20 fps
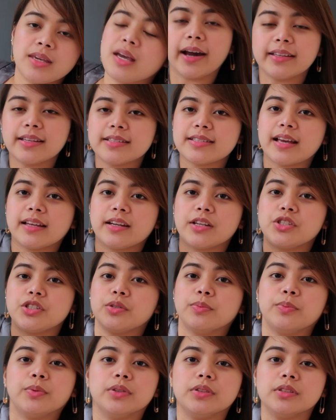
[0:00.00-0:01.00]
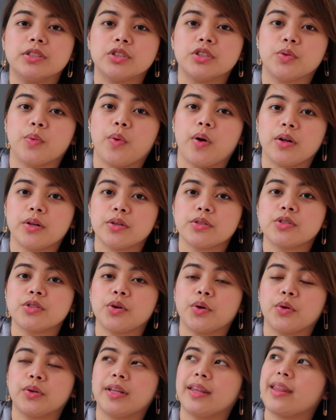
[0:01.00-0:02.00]
I decided to put this wall
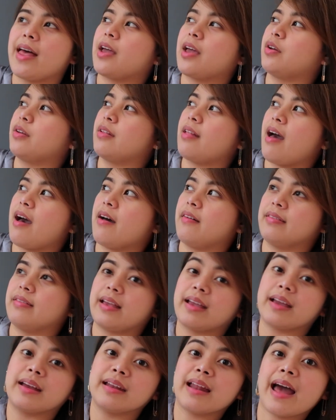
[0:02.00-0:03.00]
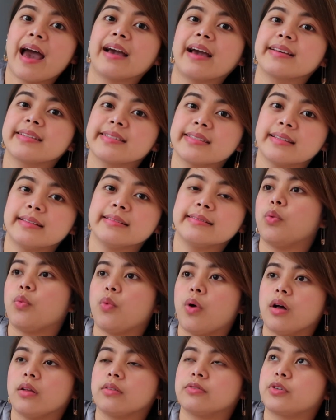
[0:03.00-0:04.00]
so that I could have like an accent
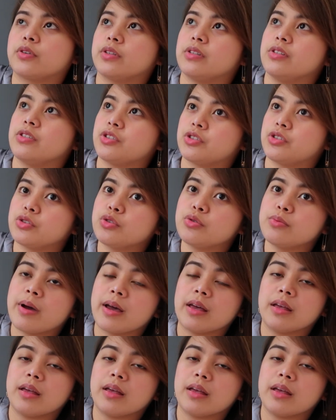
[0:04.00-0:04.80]
wall for this room,